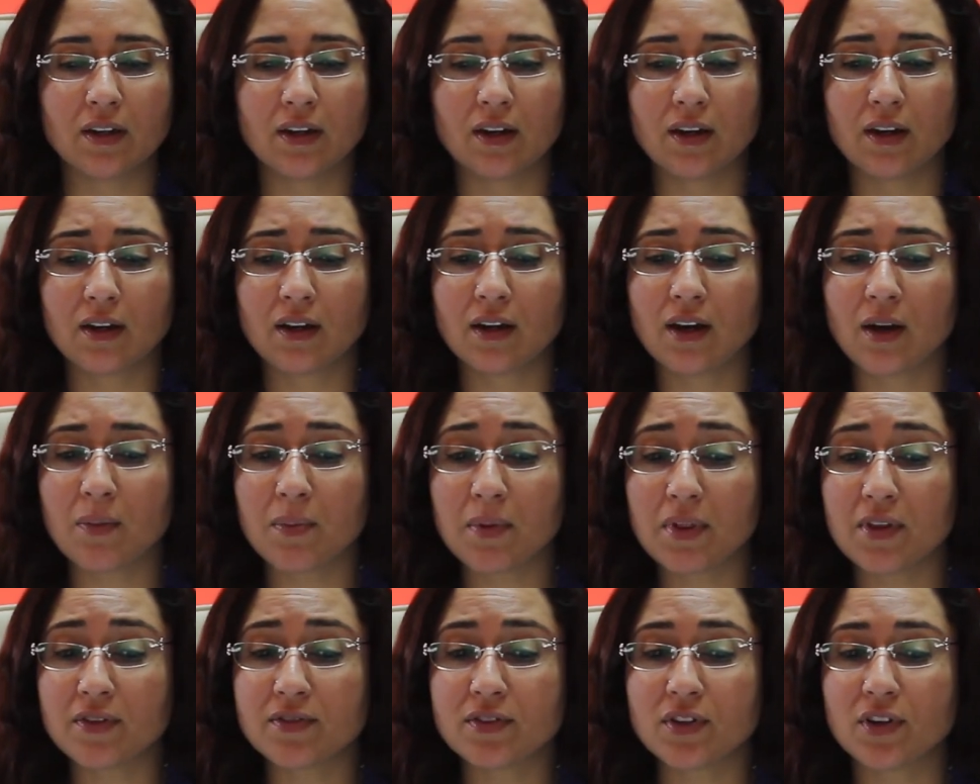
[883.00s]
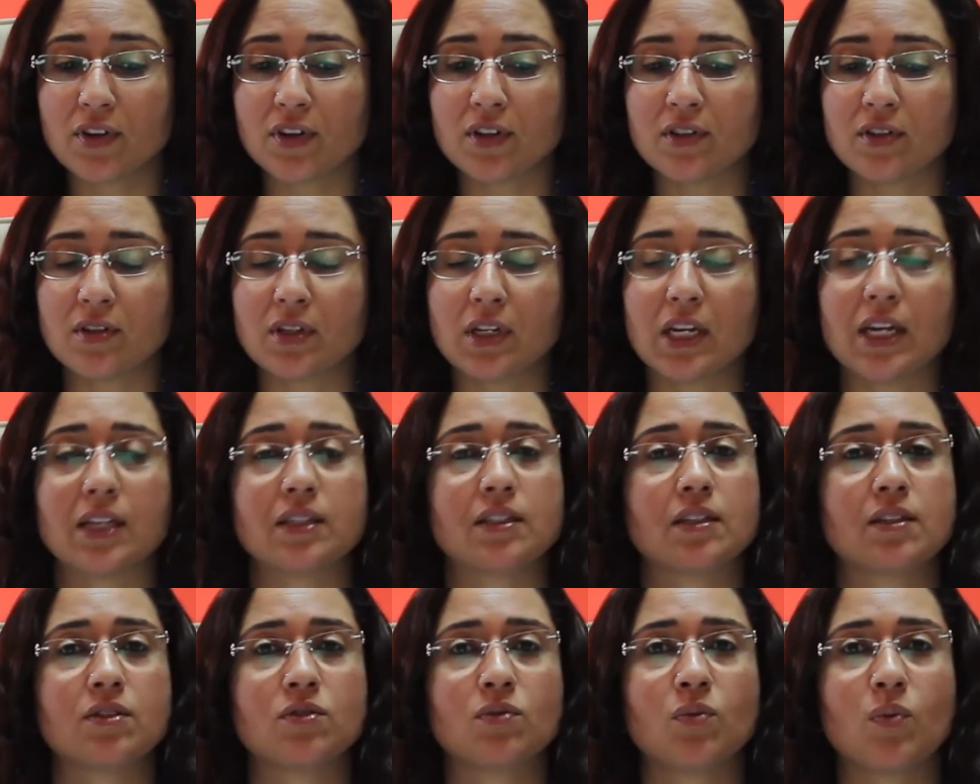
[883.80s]
a couple of
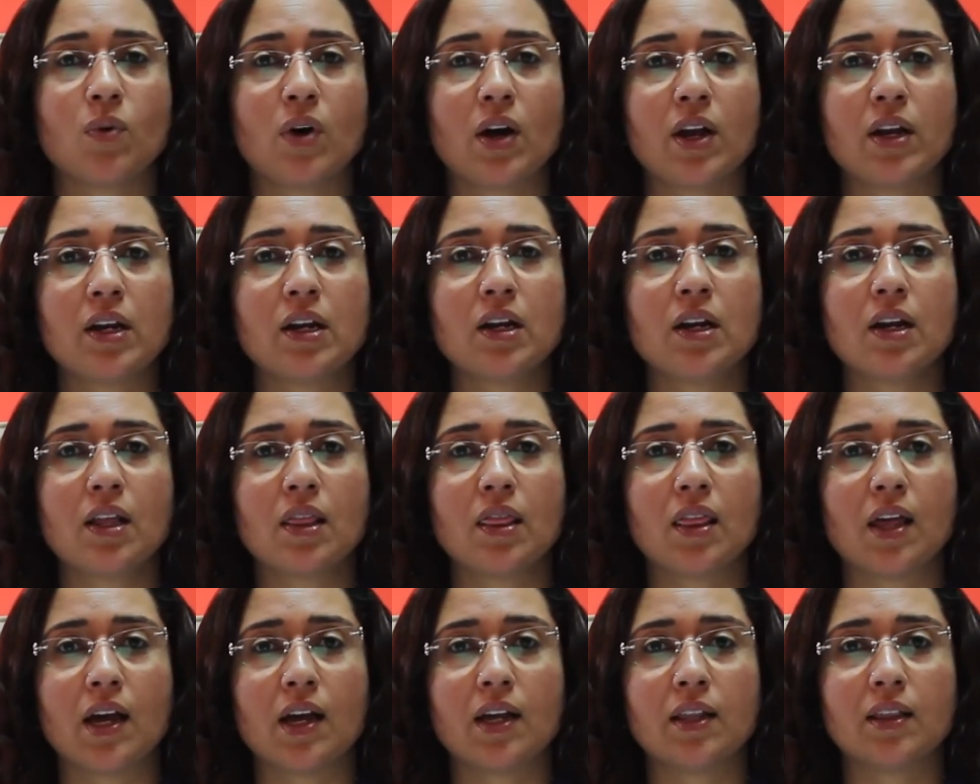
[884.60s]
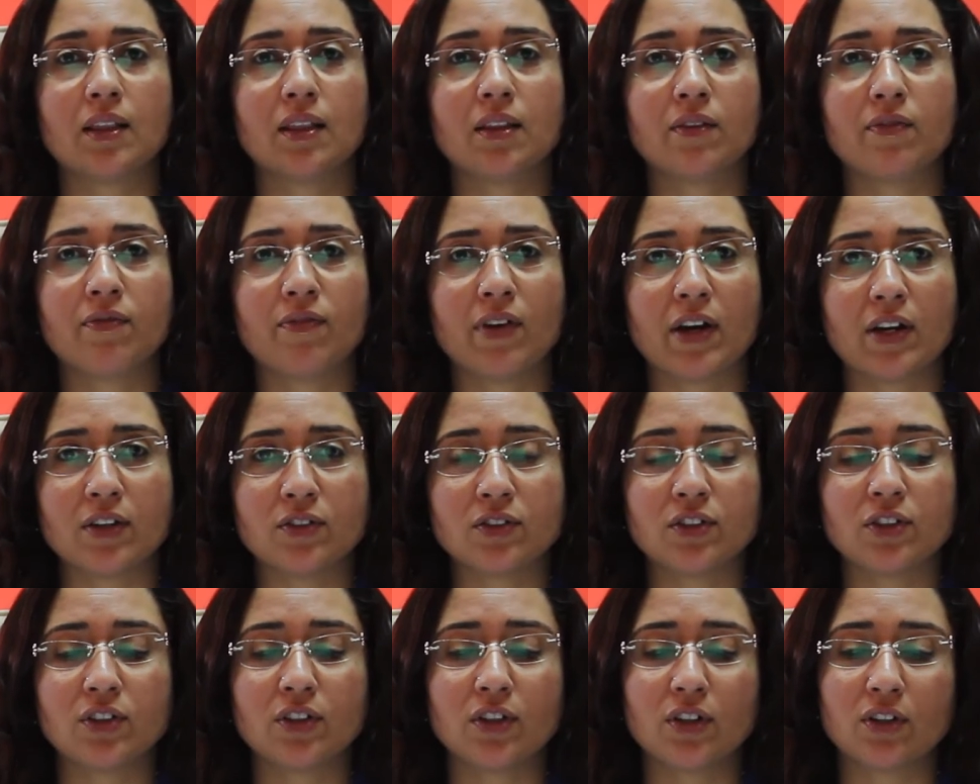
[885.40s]
circumstances. One, that the
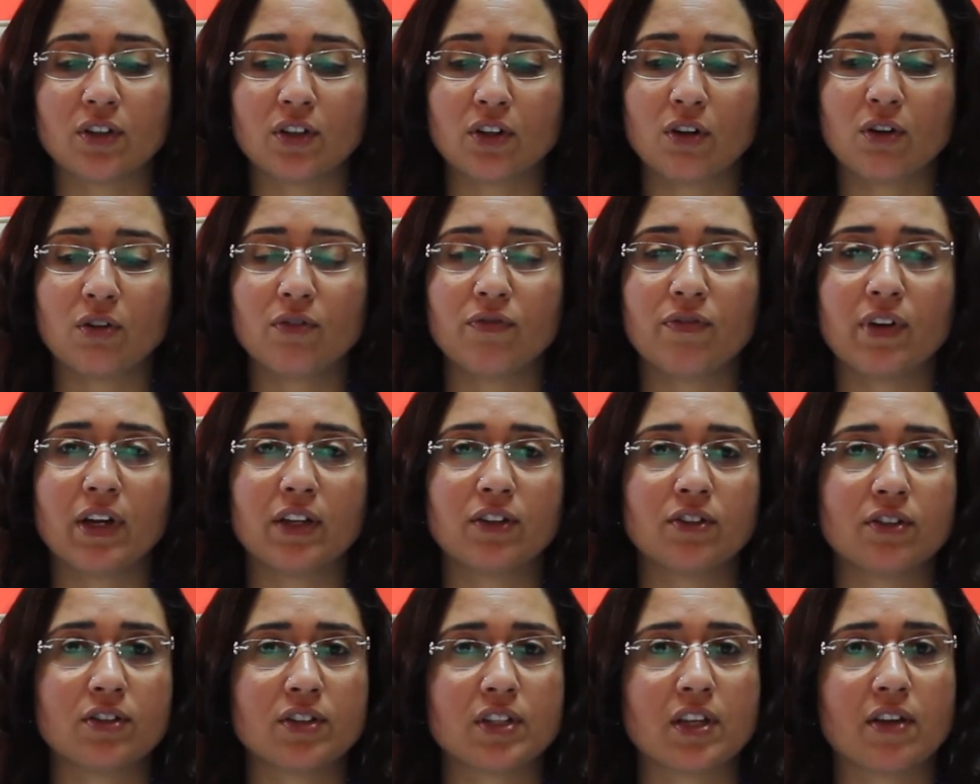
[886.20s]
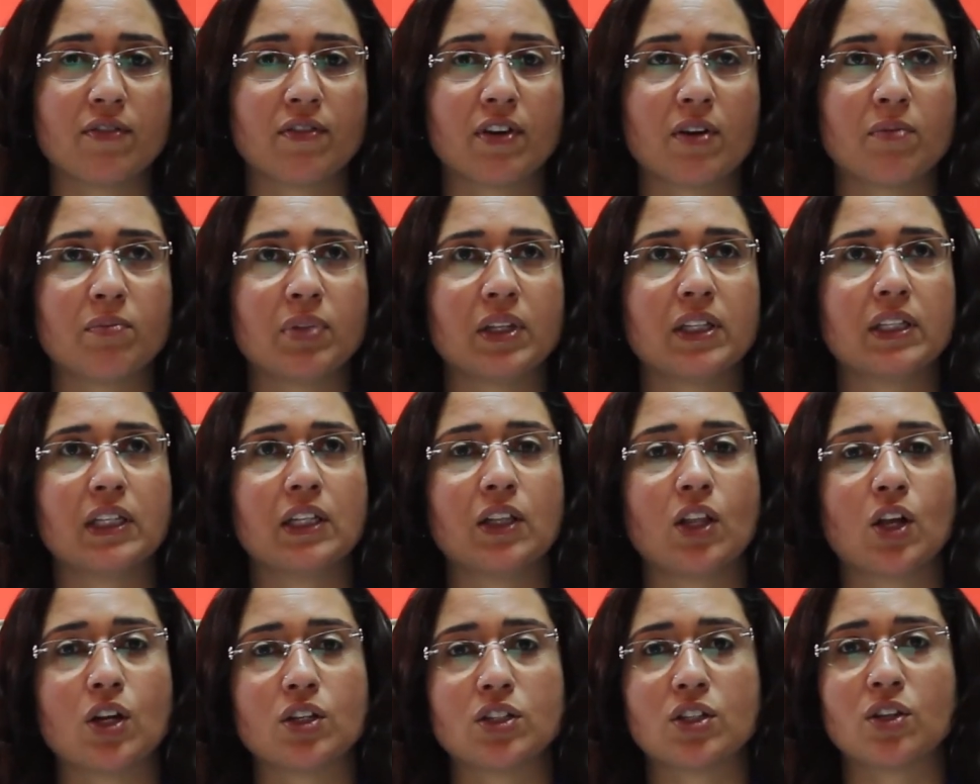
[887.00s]
founder or co-founders have completely
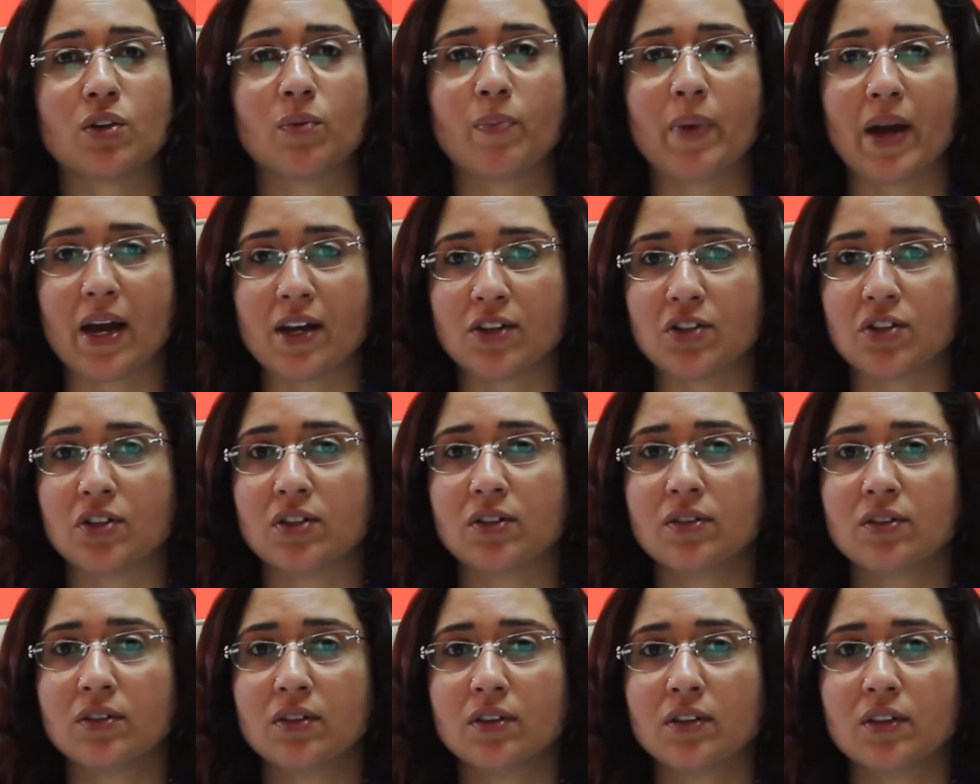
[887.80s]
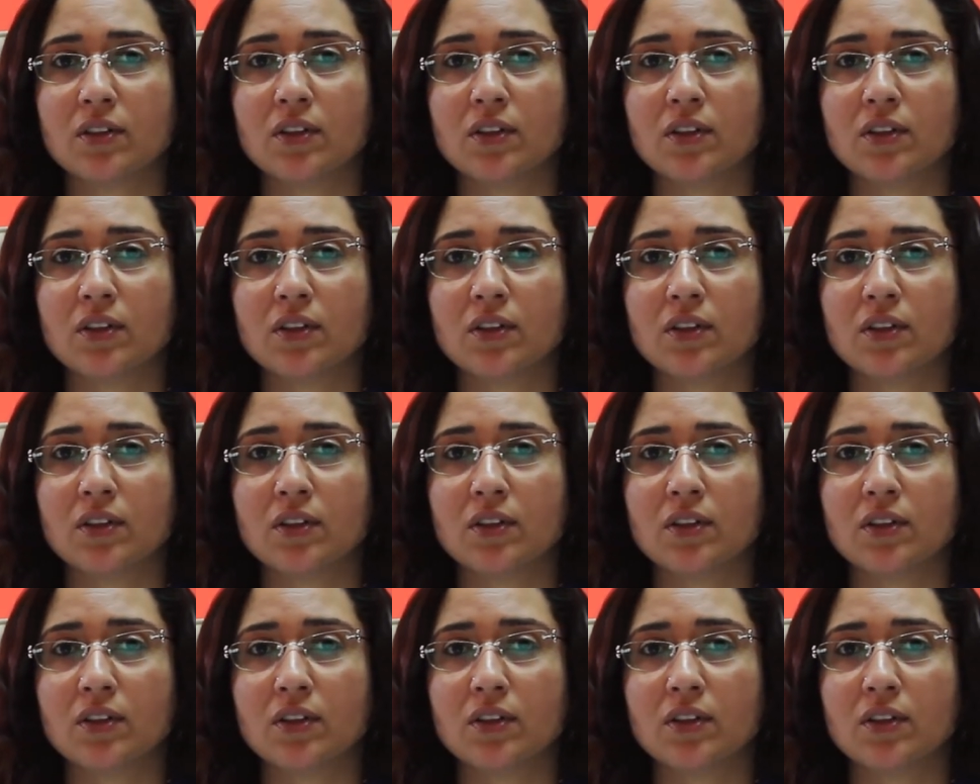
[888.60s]
lost their passion